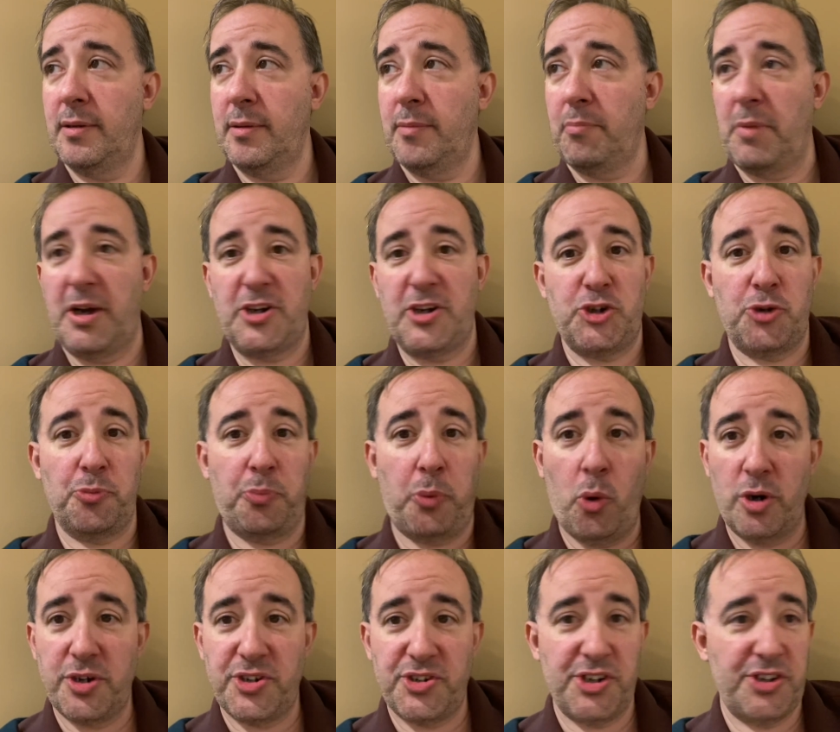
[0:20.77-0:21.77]
my
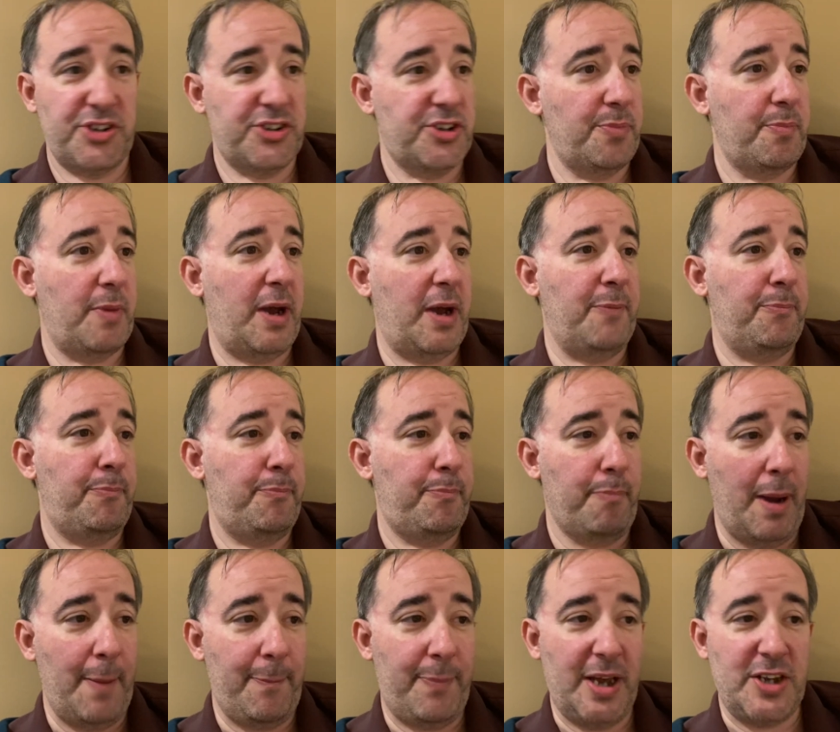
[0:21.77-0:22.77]
support system, my,
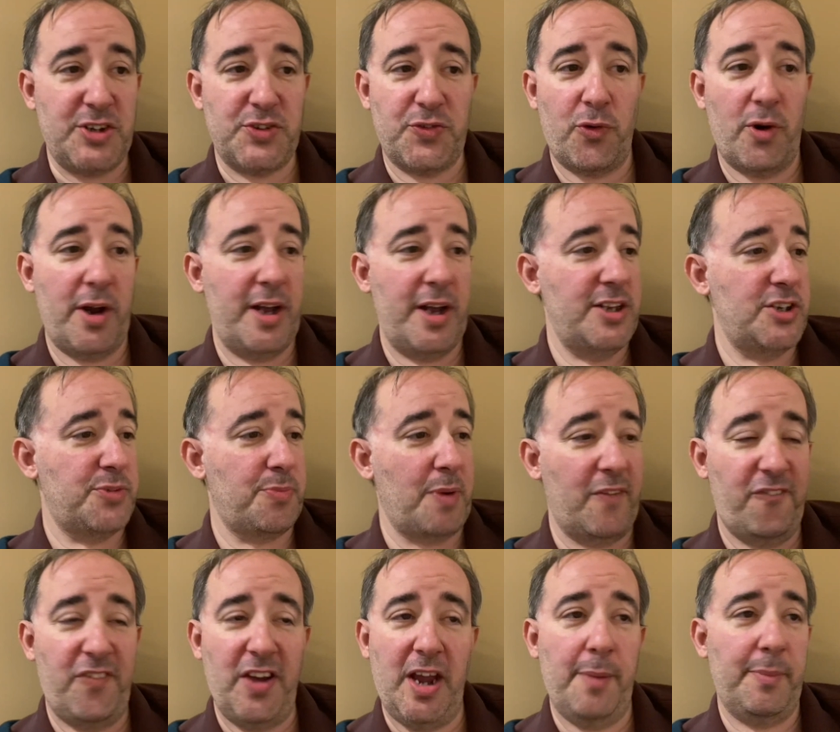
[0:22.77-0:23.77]
my best friends, my
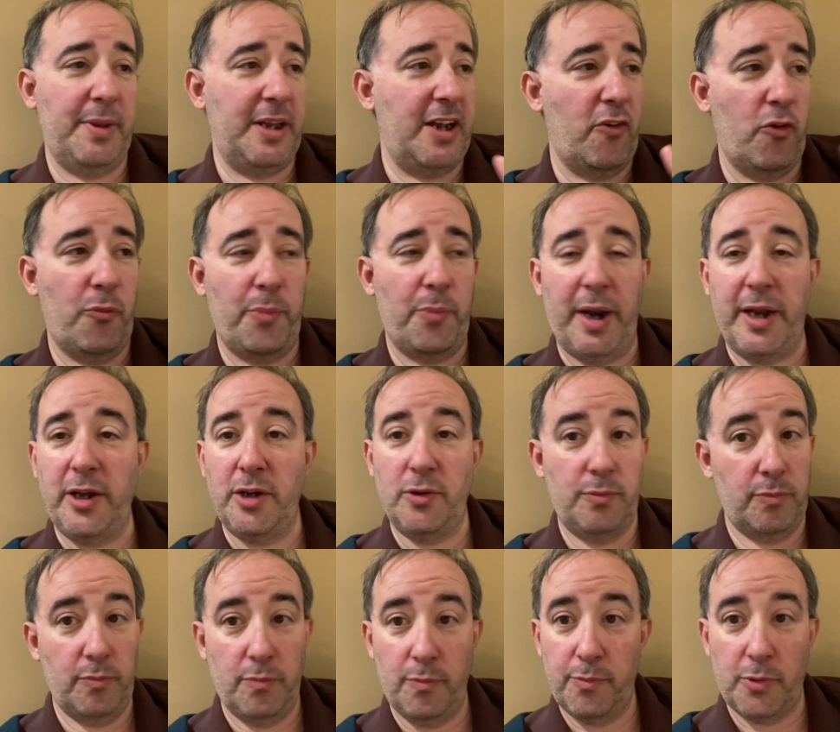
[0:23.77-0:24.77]
family, everybody
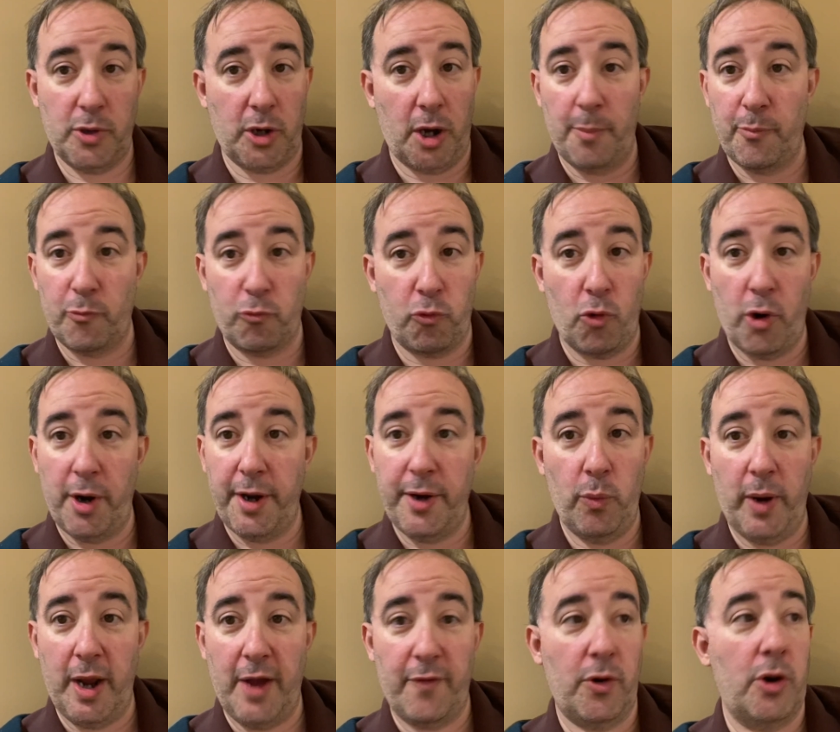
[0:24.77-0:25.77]
come running or
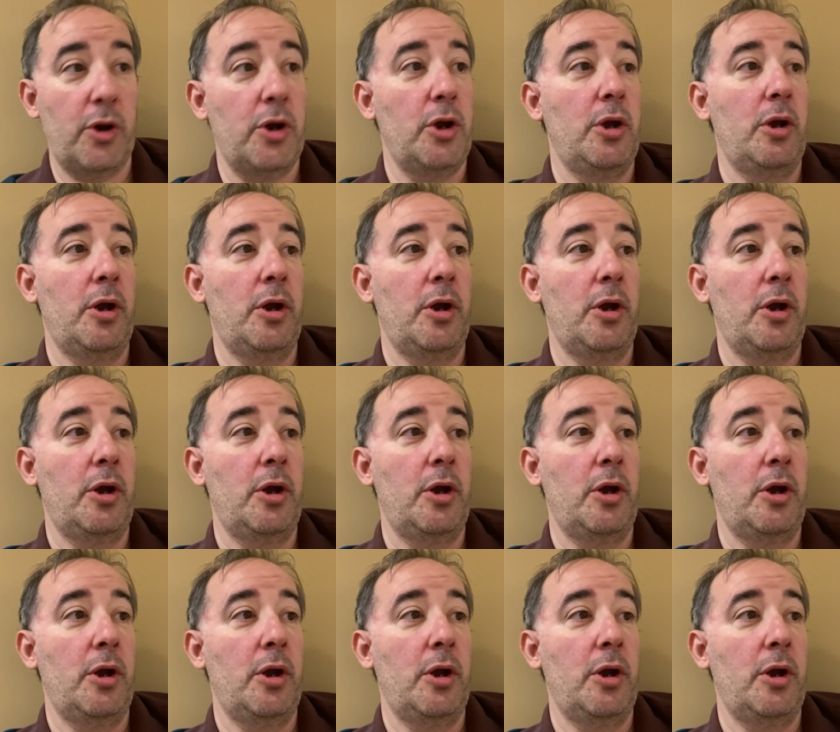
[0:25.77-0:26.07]
whatever.